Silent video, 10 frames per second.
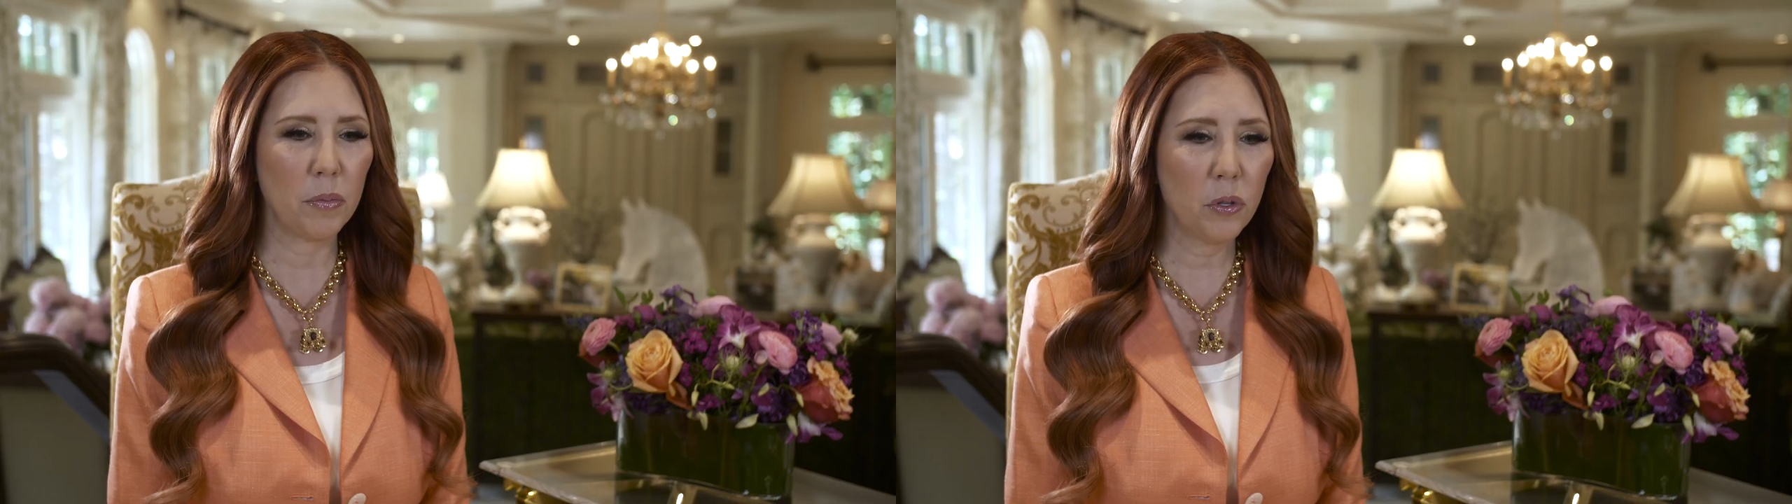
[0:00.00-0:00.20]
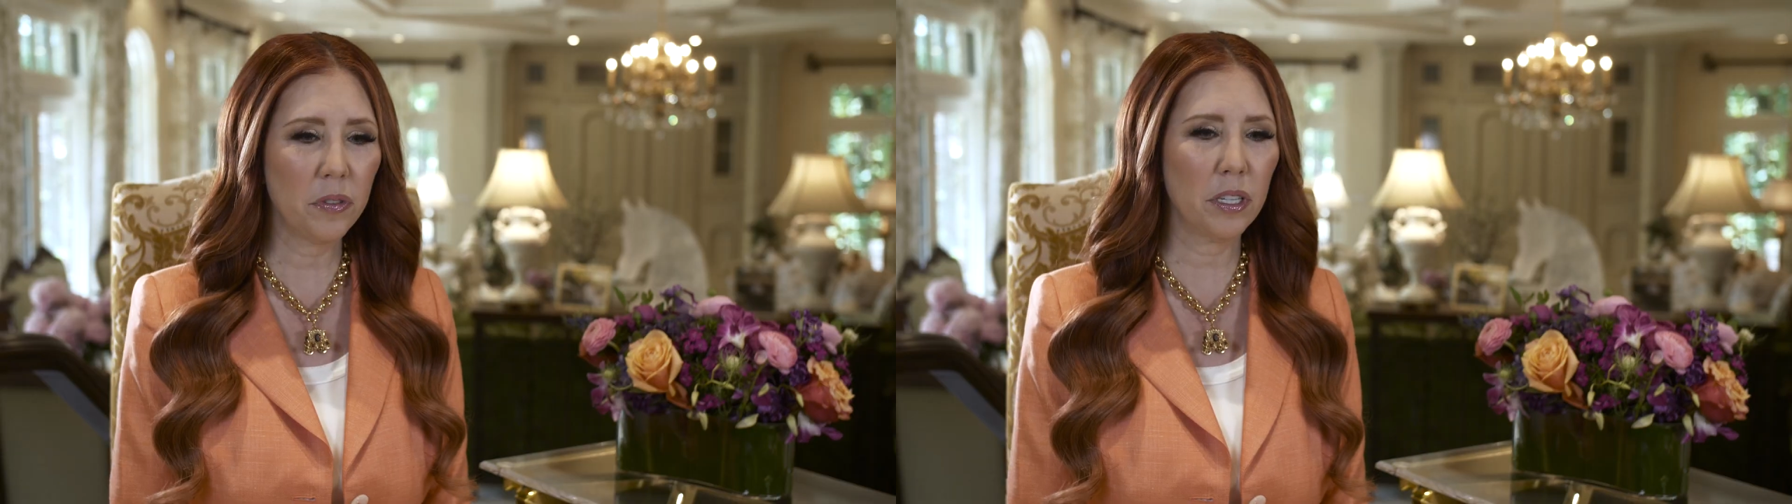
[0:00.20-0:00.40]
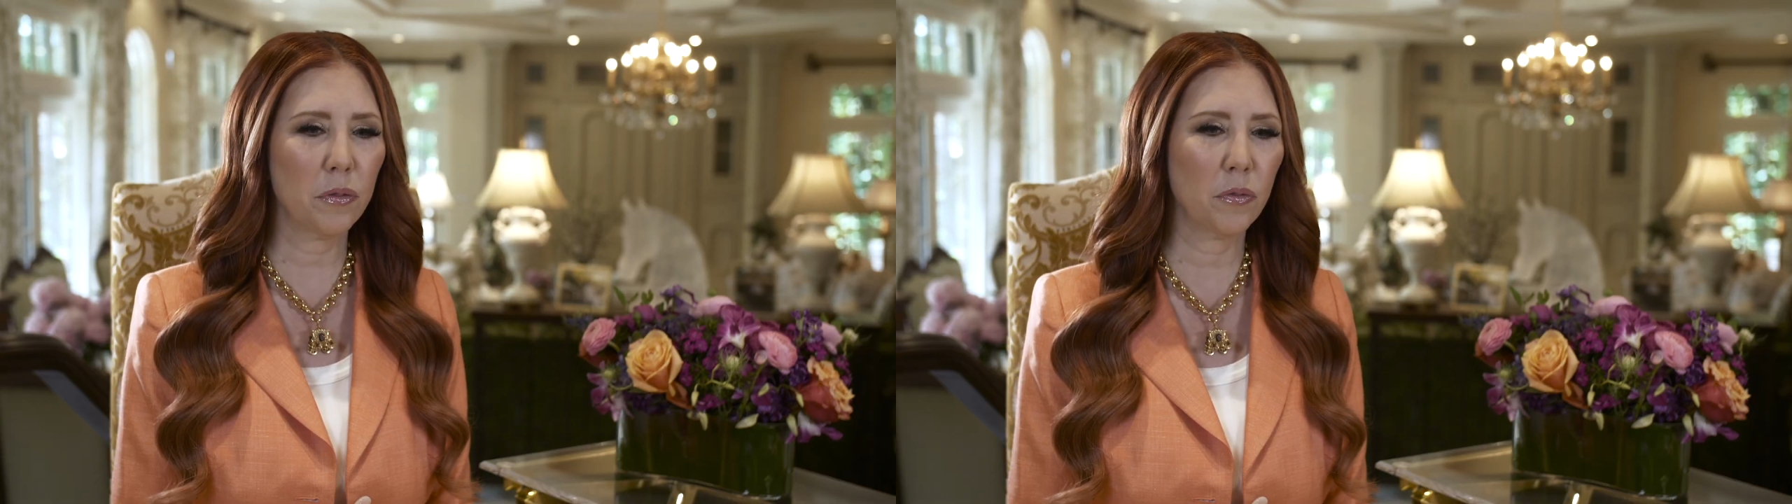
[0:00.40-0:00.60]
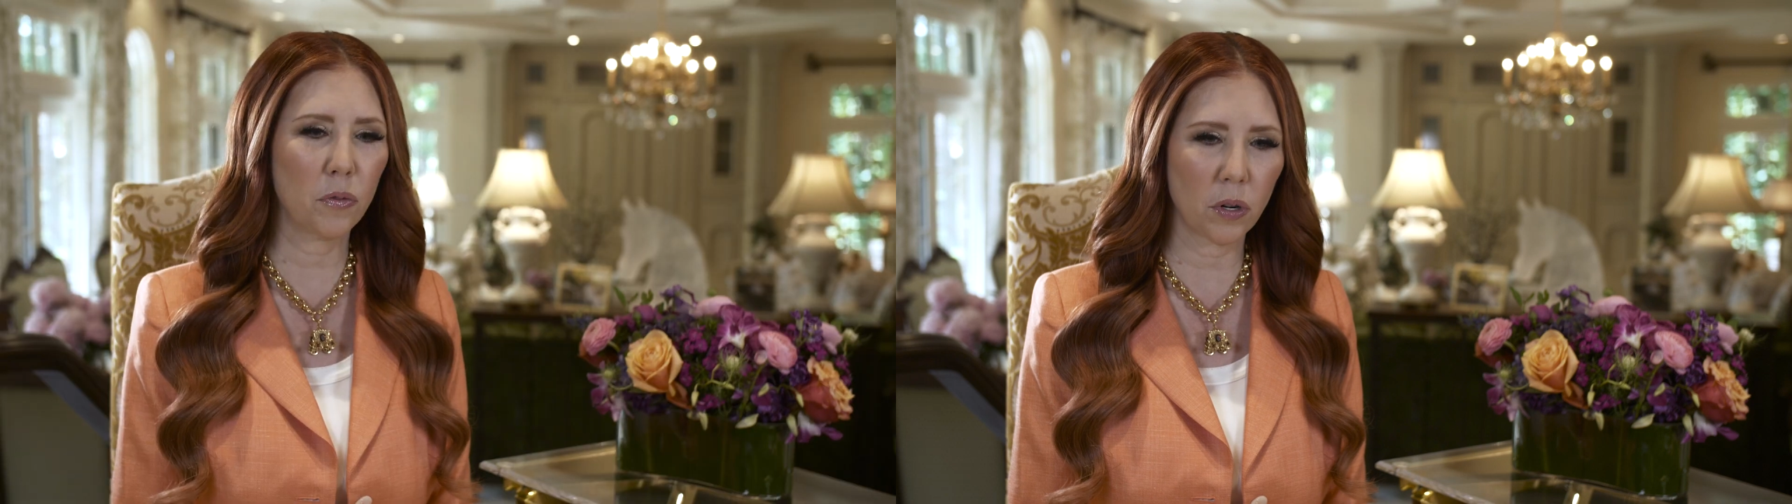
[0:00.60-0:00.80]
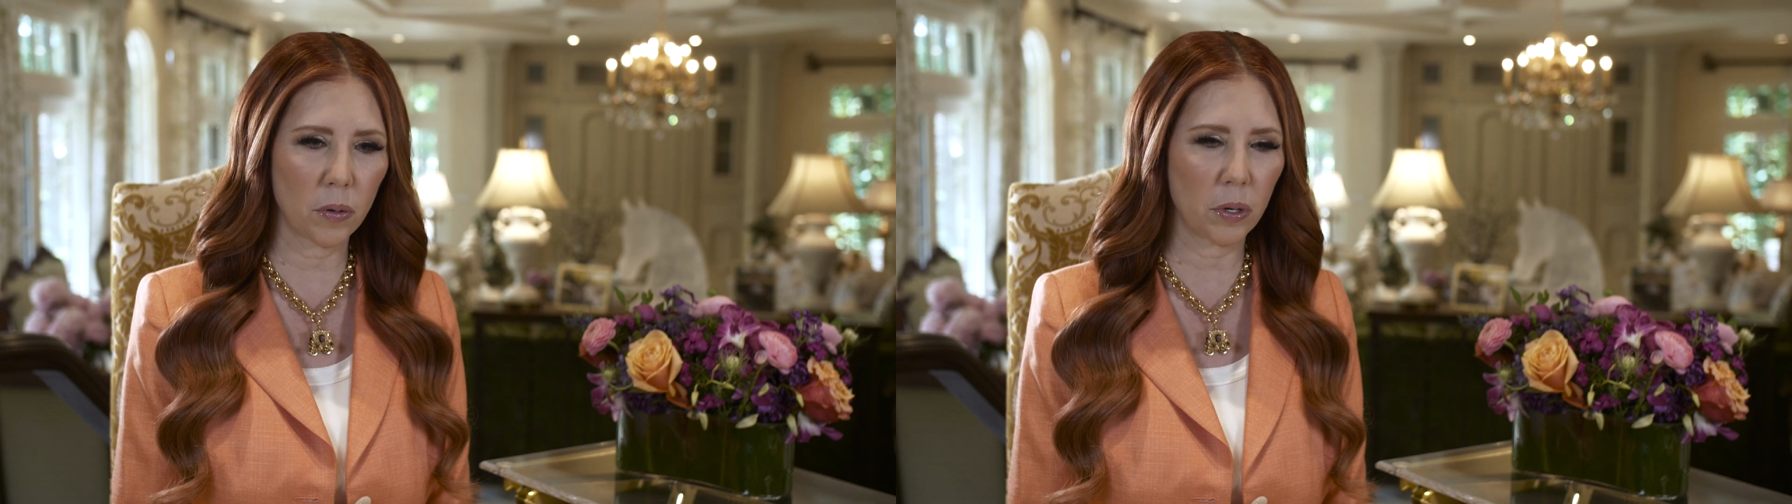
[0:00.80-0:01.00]
Moving
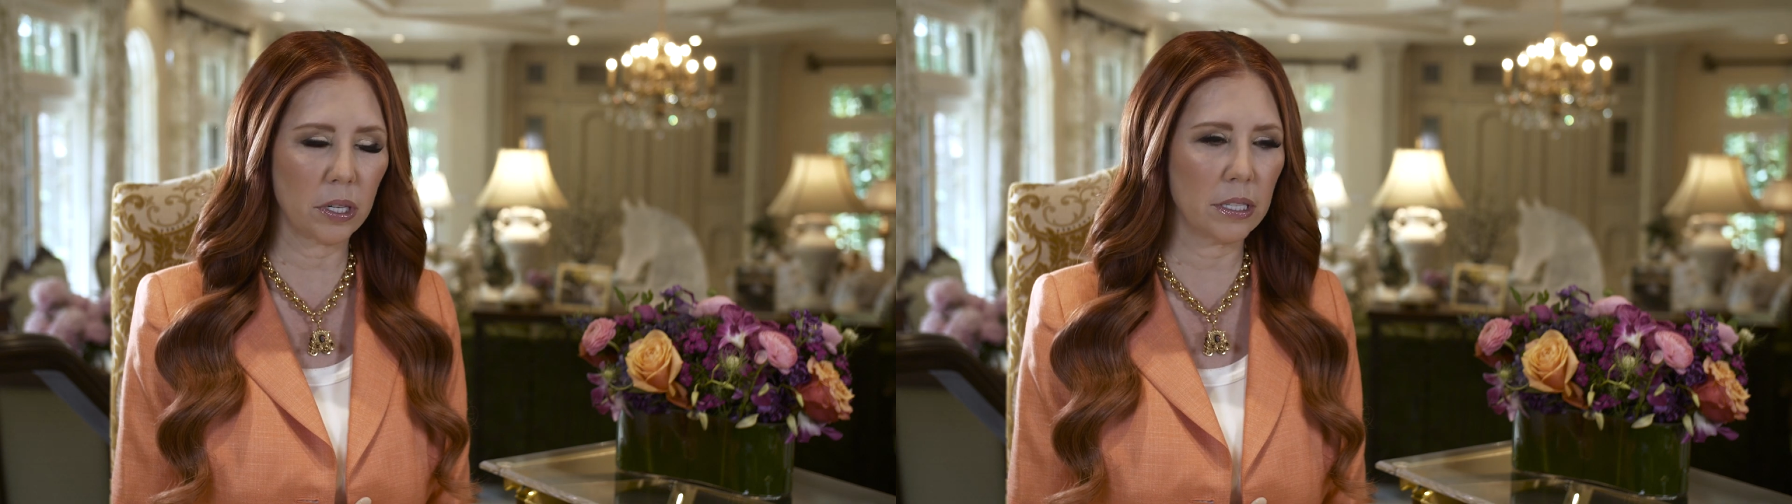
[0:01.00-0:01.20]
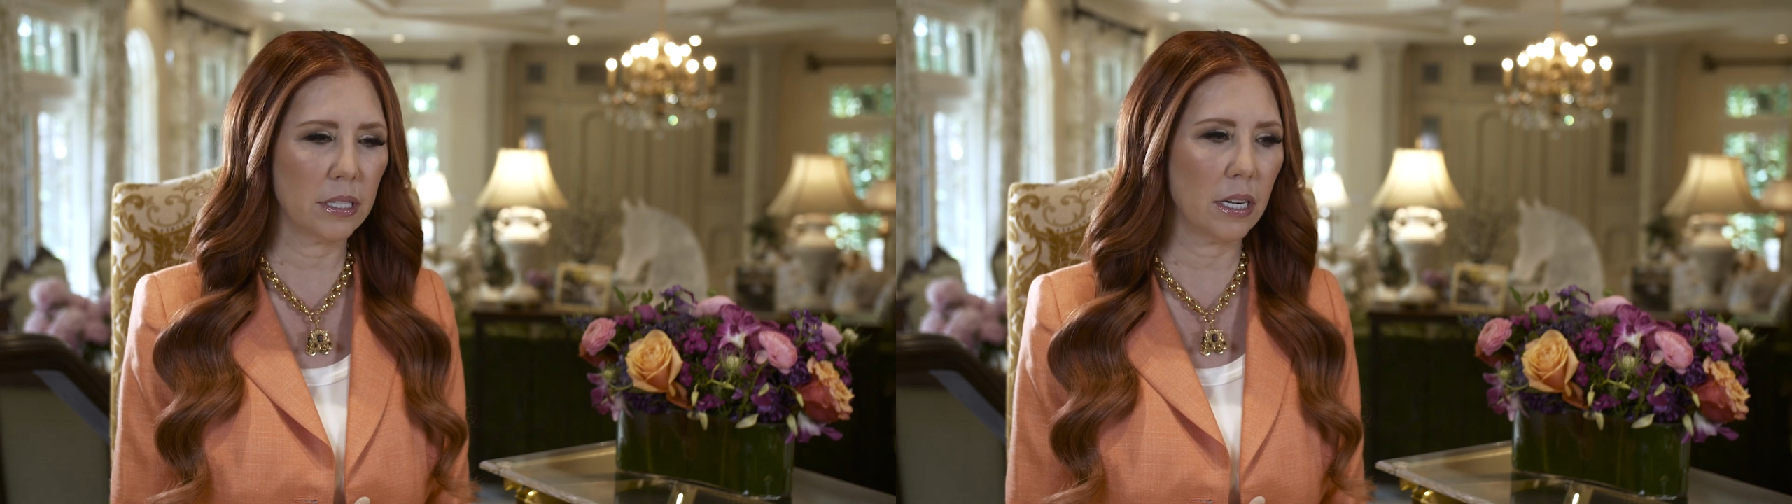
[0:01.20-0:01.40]
forward,